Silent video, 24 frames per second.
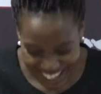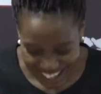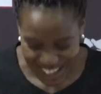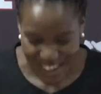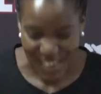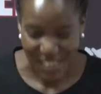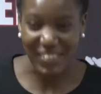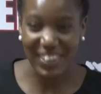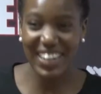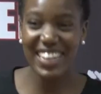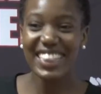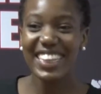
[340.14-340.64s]

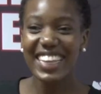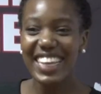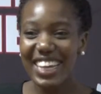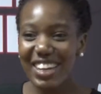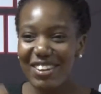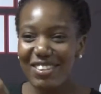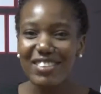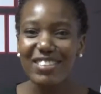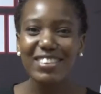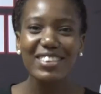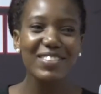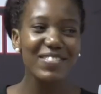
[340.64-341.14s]
But in the
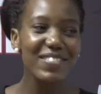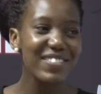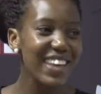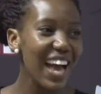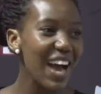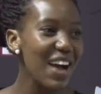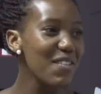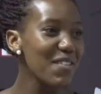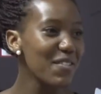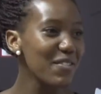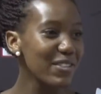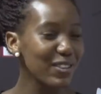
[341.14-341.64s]
interest of
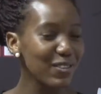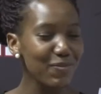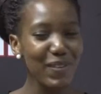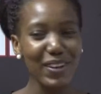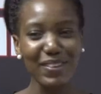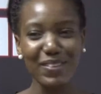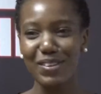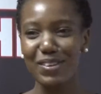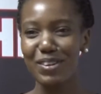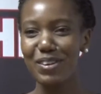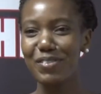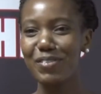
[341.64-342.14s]
time and
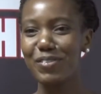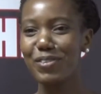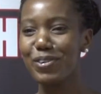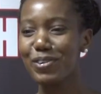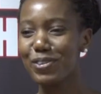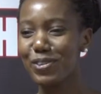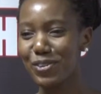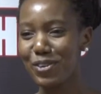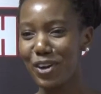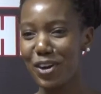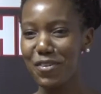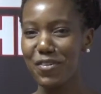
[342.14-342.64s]
respecting, of course,
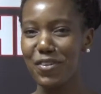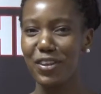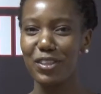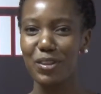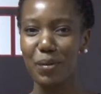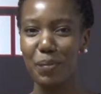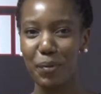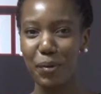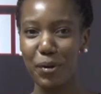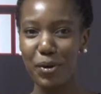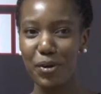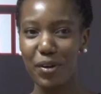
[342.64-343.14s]
and honoring the
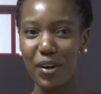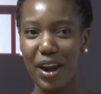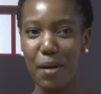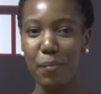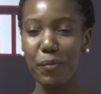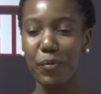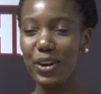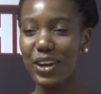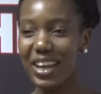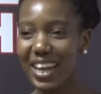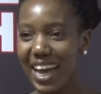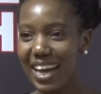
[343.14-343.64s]
program,
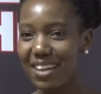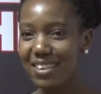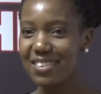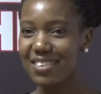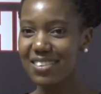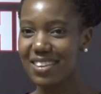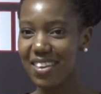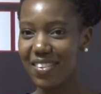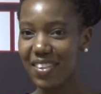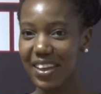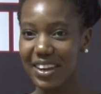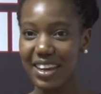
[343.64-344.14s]
would like to
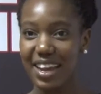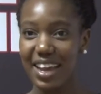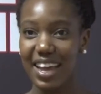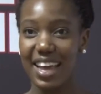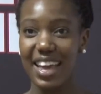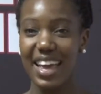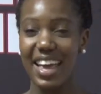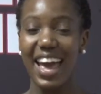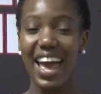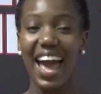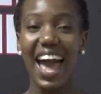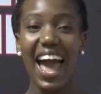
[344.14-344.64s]
say that
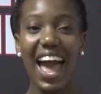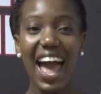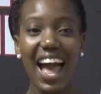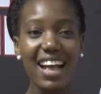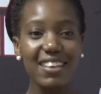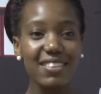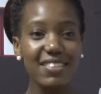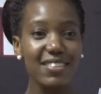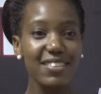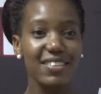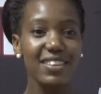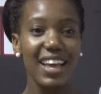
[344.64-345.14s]

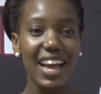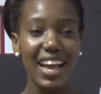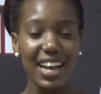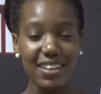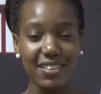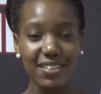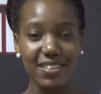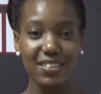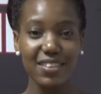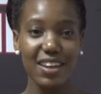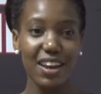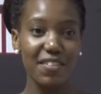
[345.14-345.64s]
as
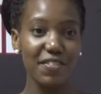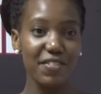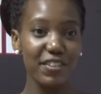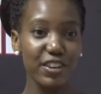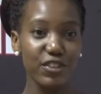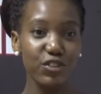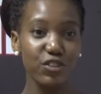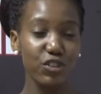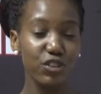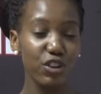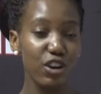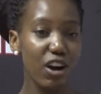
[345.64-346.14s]
the South African
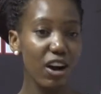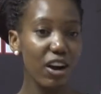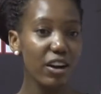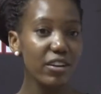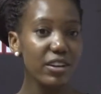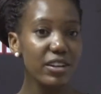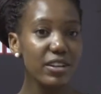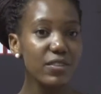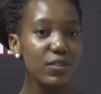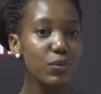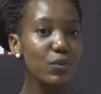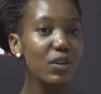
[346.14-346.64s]
Student
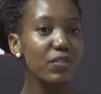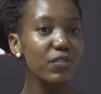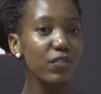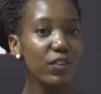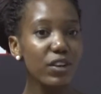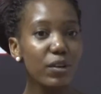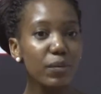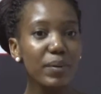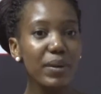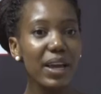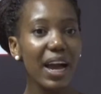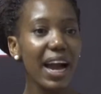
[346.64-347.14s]
Congress, we are
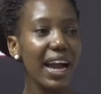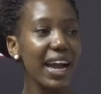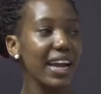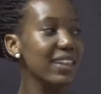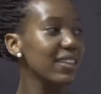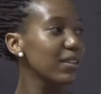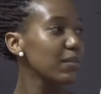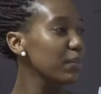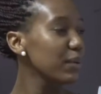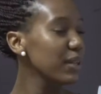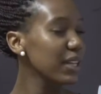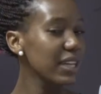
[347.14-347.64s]
fully behind
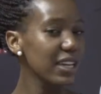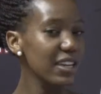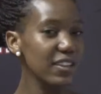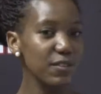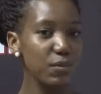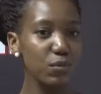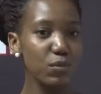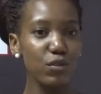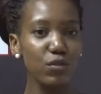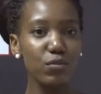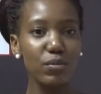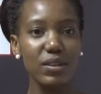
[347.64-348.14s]
the BDS
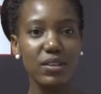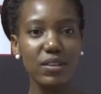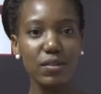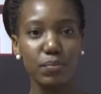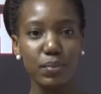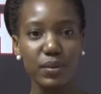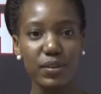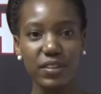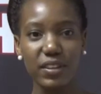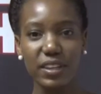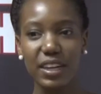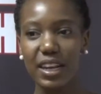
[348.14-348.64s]
movement in
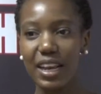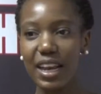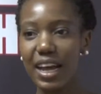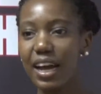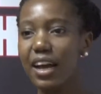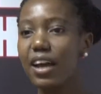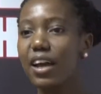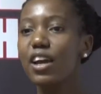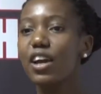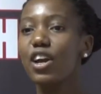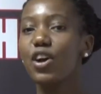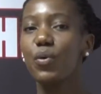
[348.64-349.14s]
particular.
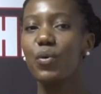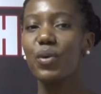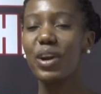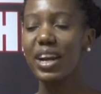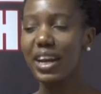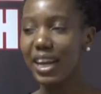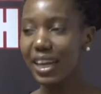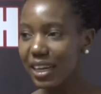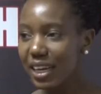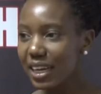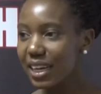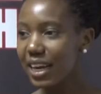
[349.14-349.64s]
We
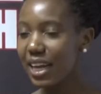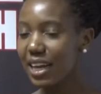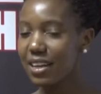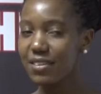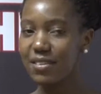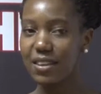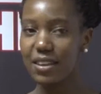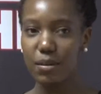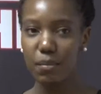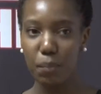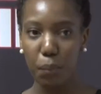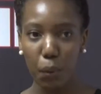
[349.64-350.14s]
recognize
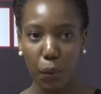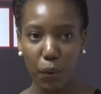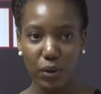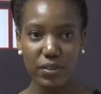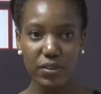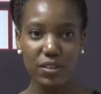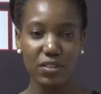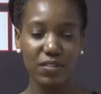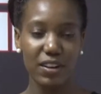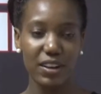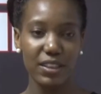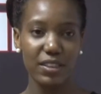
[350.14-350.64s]
the importance
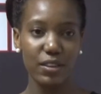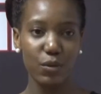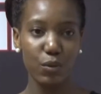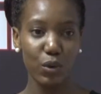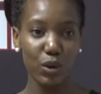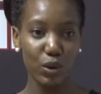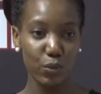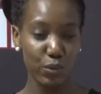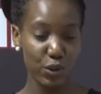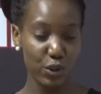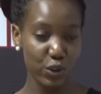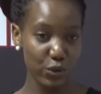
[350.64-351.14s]
of
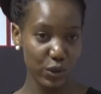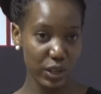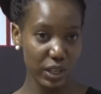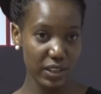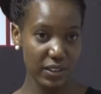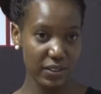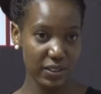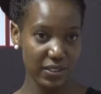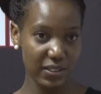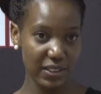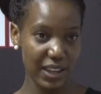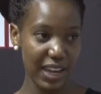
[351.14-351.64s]
what we're doing in
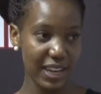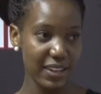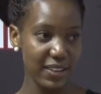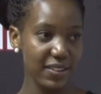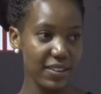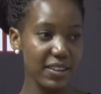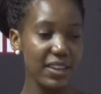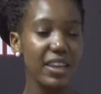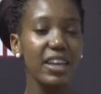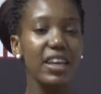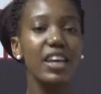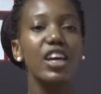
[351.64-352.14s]

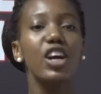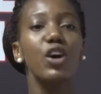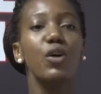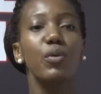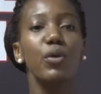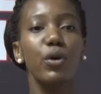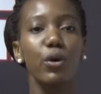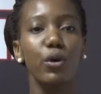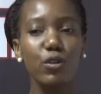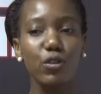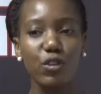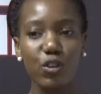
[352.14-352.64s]
society. We
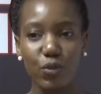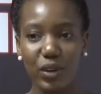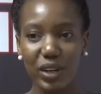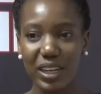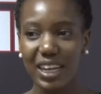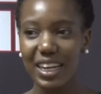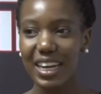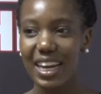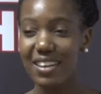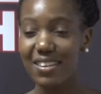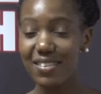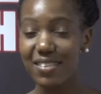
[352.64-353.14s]
also
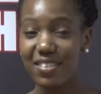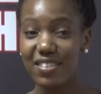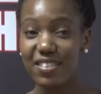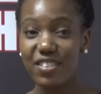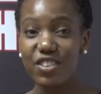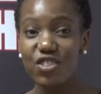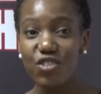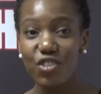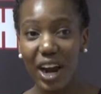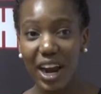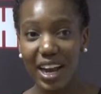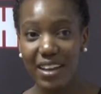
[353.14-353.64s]
recognize the
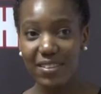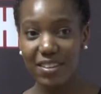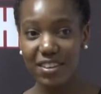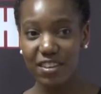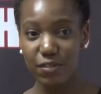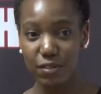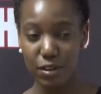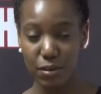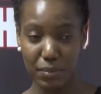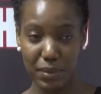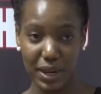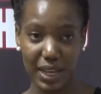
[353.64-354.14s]
strides that have
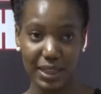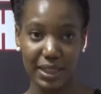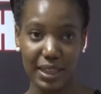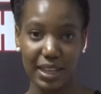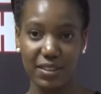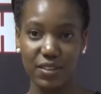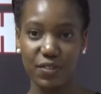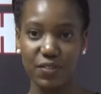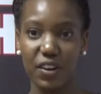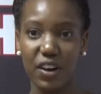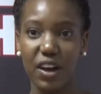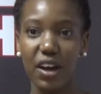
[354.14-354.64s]
been made
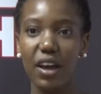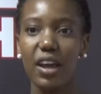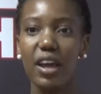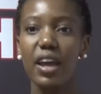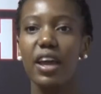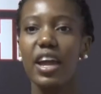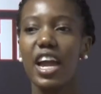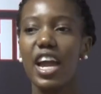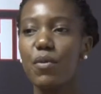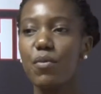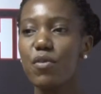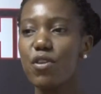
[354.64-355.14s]
thus far.
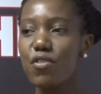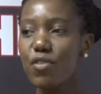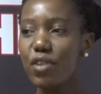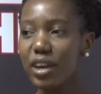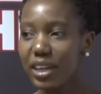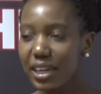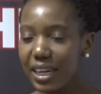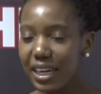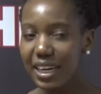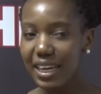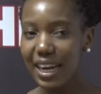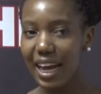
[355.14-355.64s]
And we
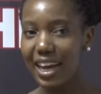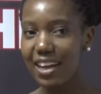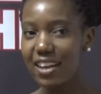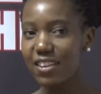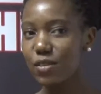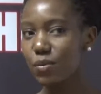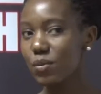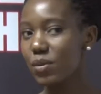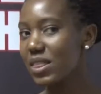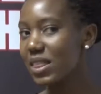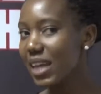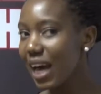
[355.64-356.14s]
recognize
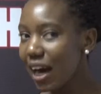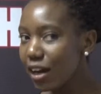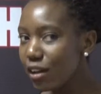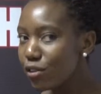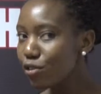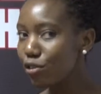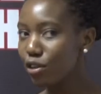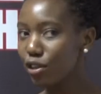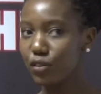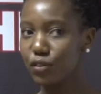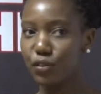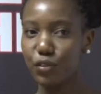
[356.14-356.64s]
without
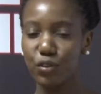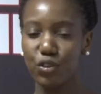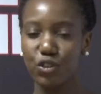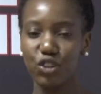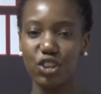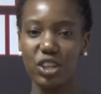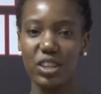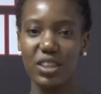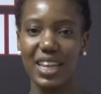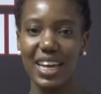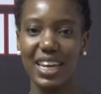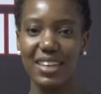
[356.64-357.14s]

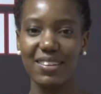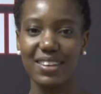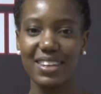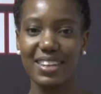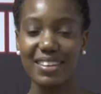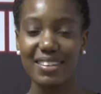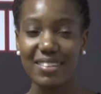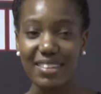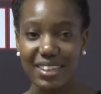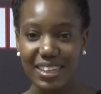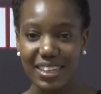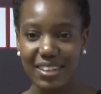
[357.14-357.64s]
confusion that
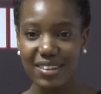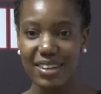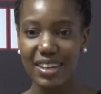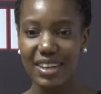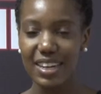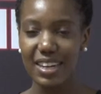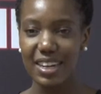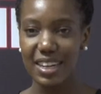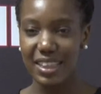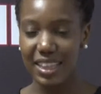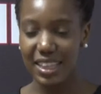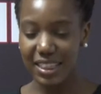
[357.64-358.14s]
indeed
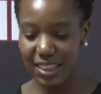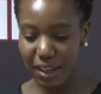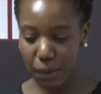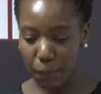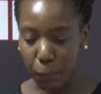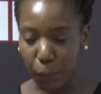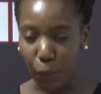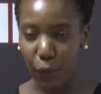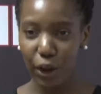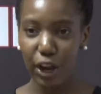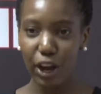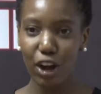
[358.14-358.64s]
a
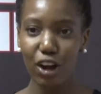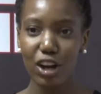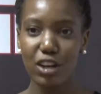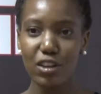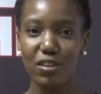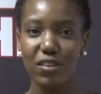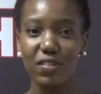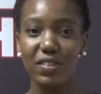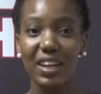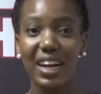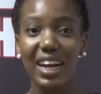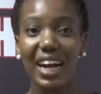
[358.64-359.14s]
boycott
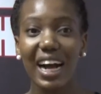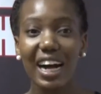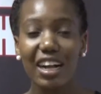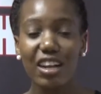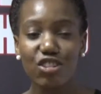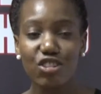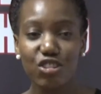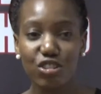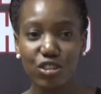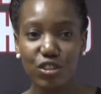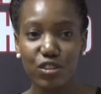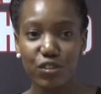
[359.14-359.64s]
of the
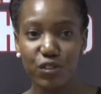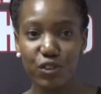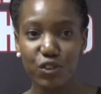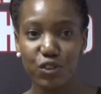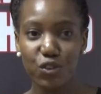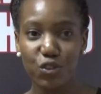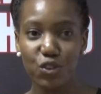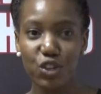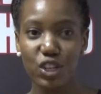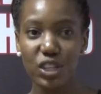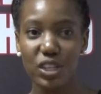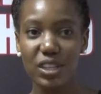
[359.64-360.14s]
cultural
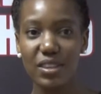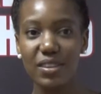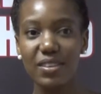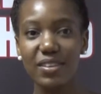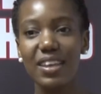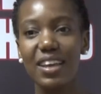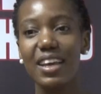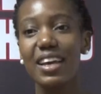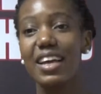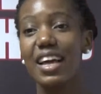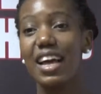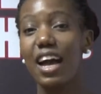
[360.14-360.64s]
institutions,
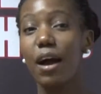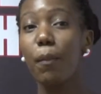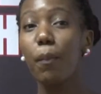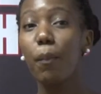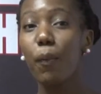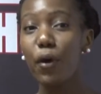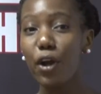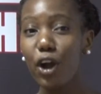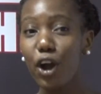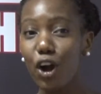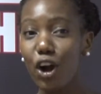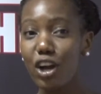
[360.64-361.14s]
a
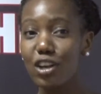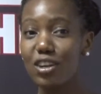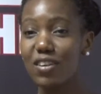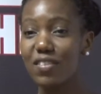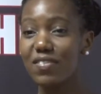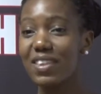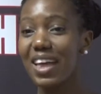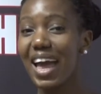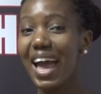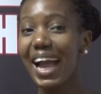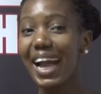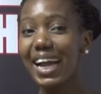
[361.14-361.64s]
boycott of
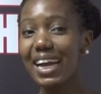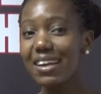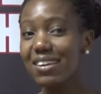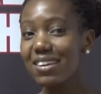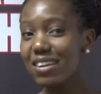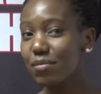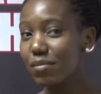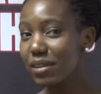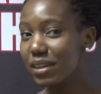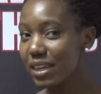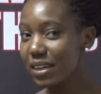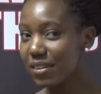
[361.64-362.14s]
the
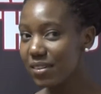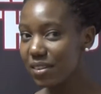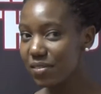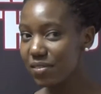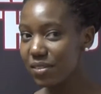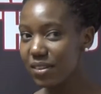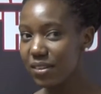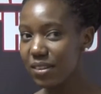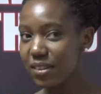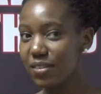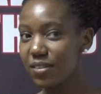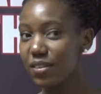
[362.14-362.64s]
academic
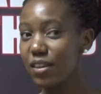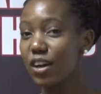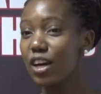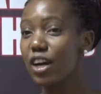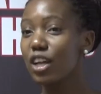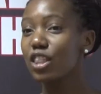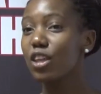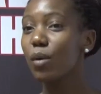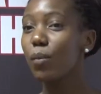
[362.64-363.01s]
activities, the